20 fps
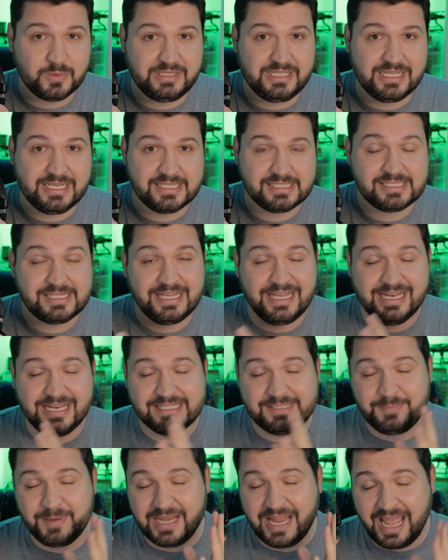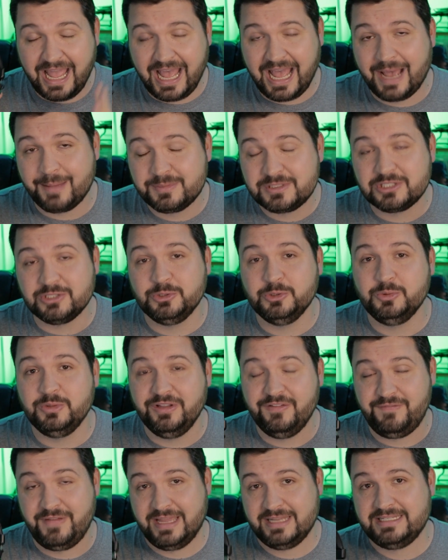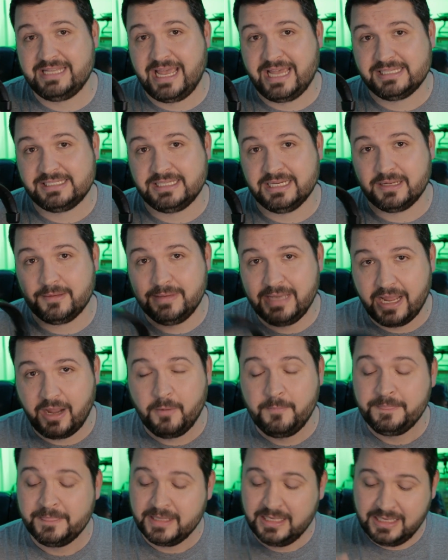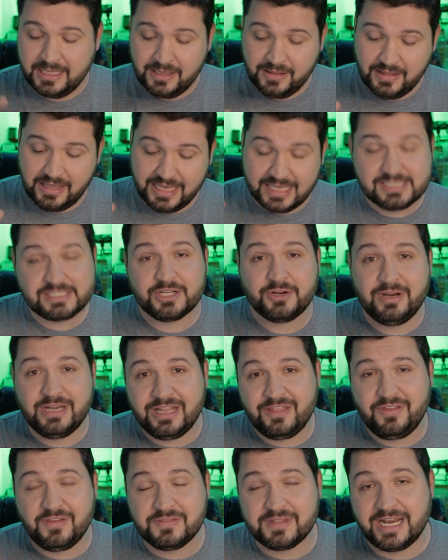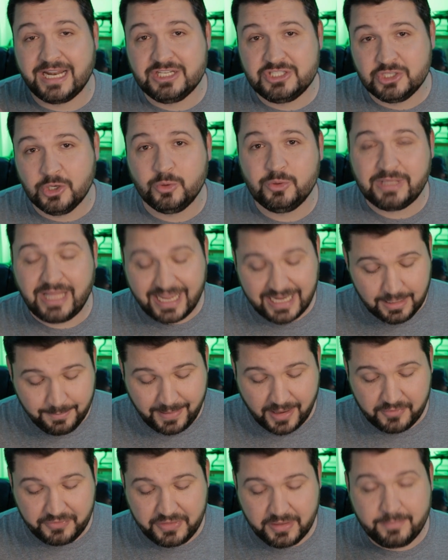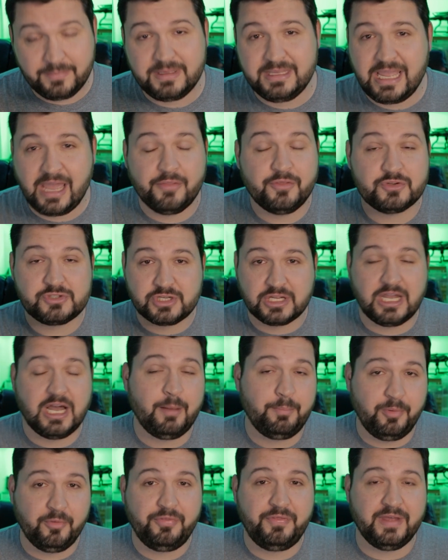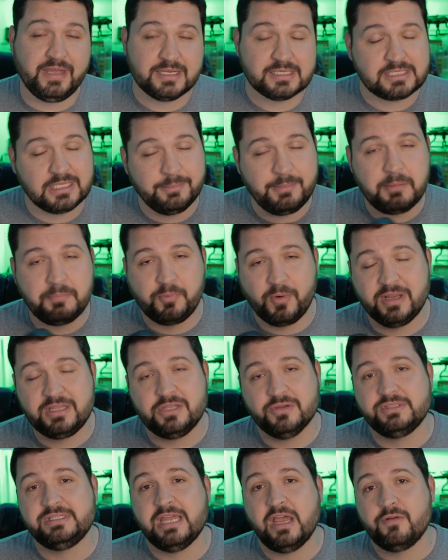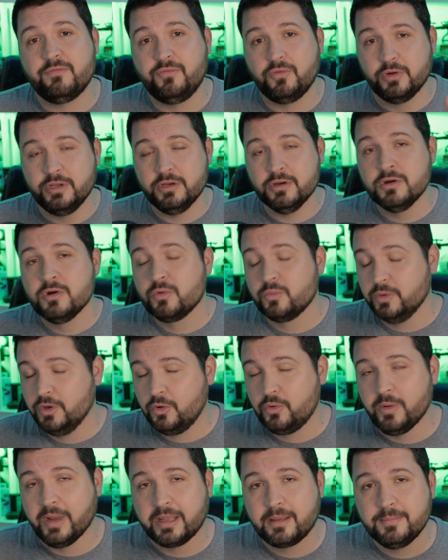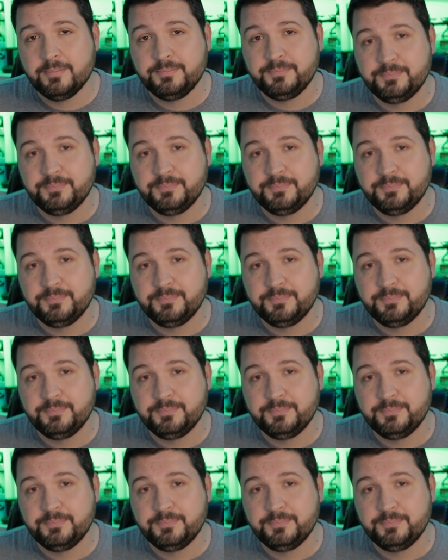with these, it has been absolutely fantastic. Now, is there anything that I don't like about them? Yeah, there's a couple things. So let me break those down for you real quick.